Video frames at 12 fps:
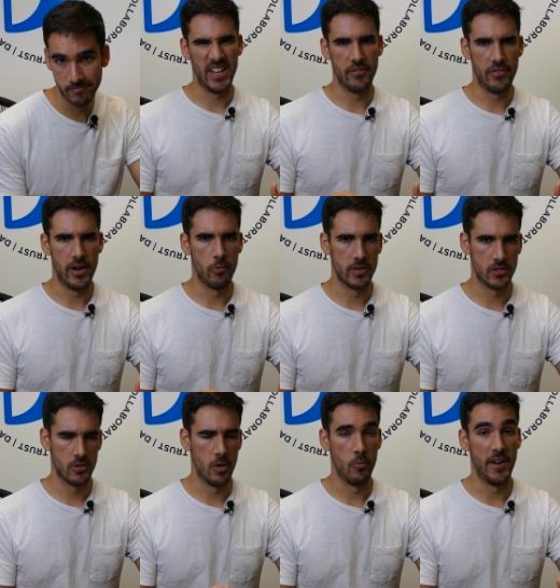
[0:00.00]
Like if
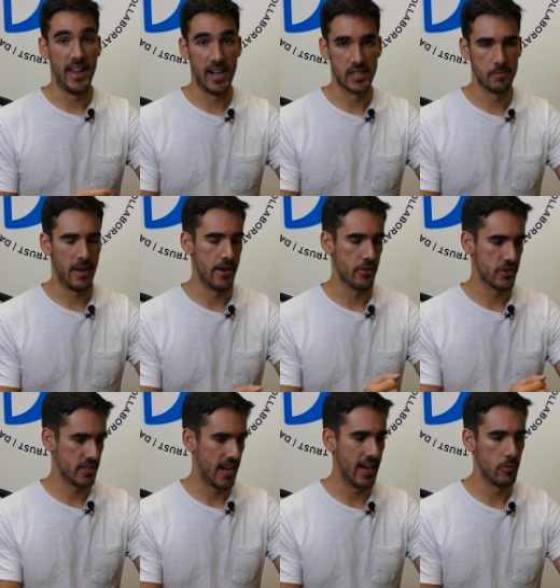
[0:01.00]
there was someone else
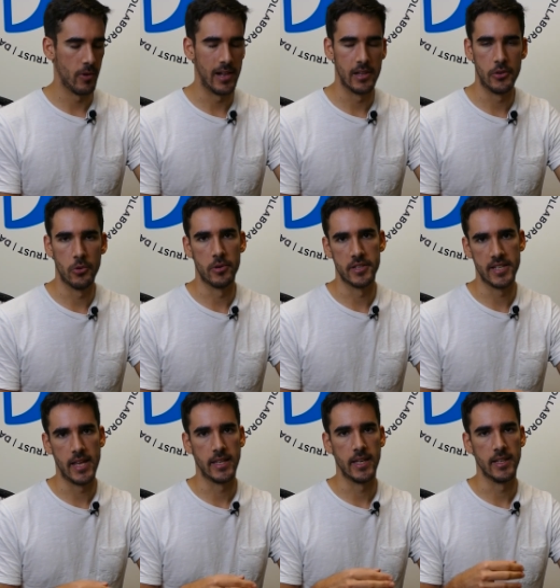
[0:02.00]
by your side while
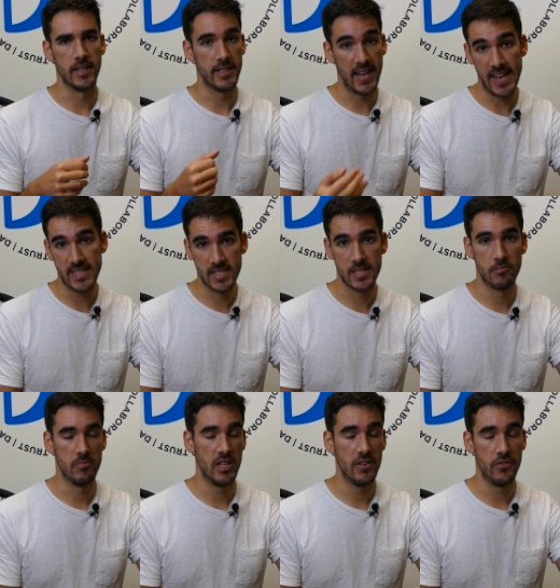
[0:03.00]
you were taking the
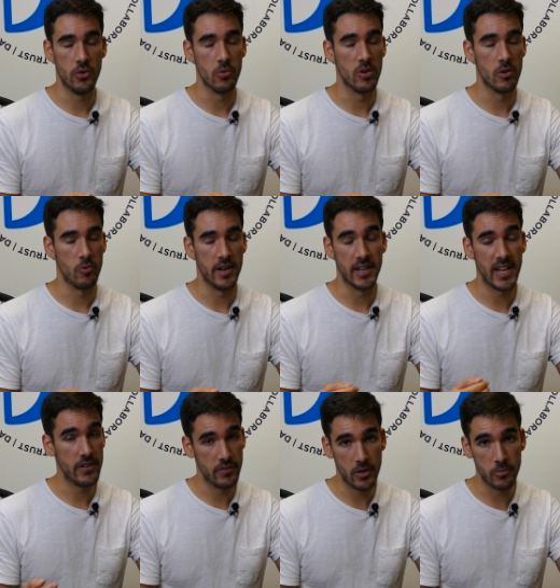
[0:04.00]
test, if you were
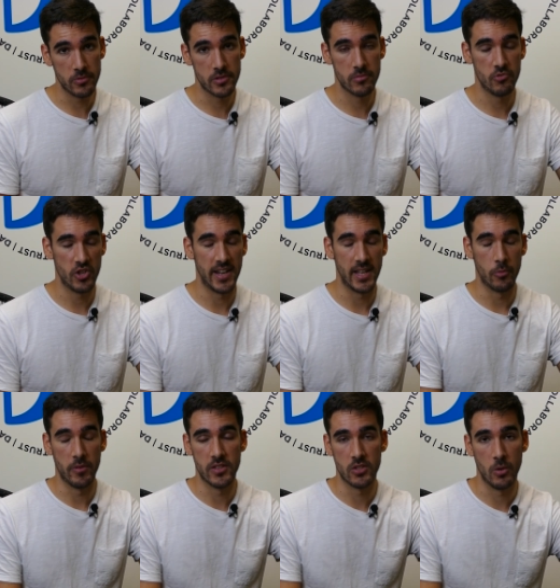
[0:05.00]
wearing headphones,
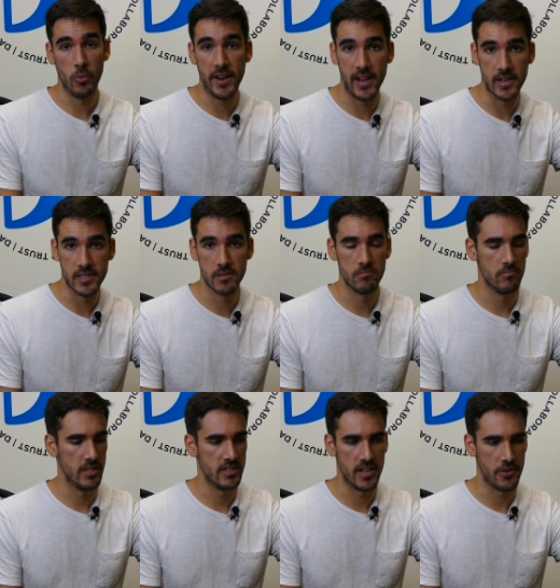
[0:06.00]
chatting with someone
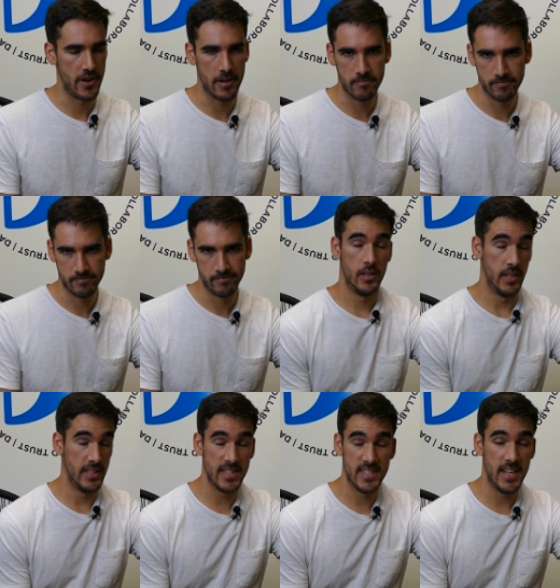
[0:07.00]
else, et cetera.
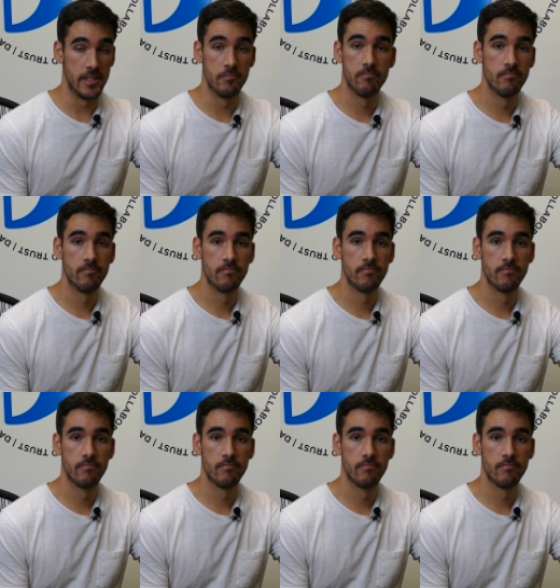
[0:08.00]
And that's it.